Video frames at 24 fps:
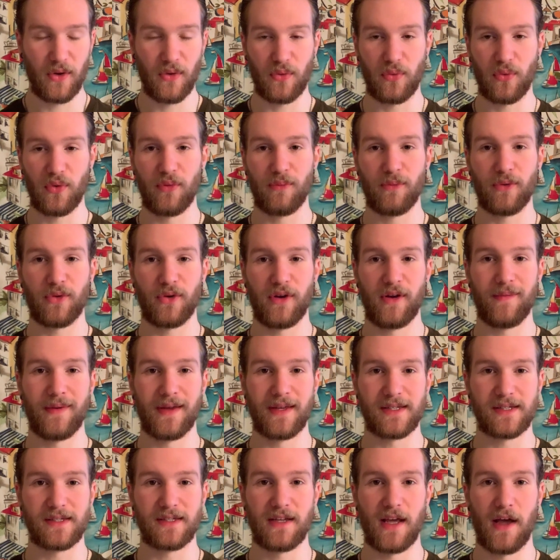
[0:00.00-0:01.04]
Groom Cream
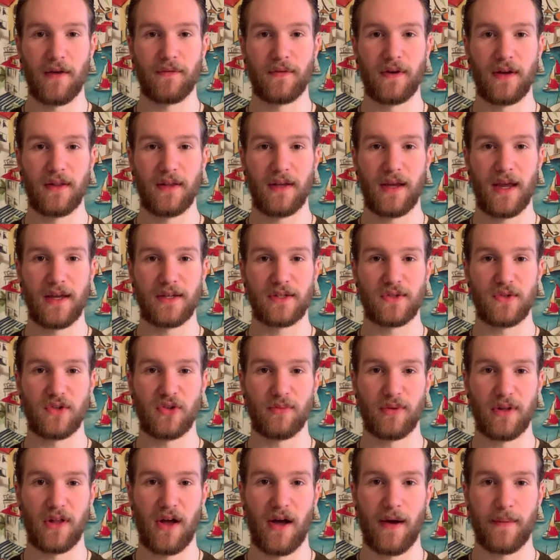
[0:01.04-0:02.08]
is definitely a
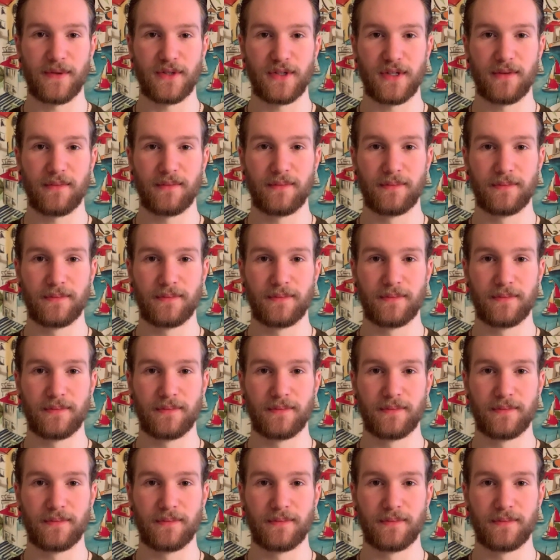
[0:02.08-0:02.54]
suitable option.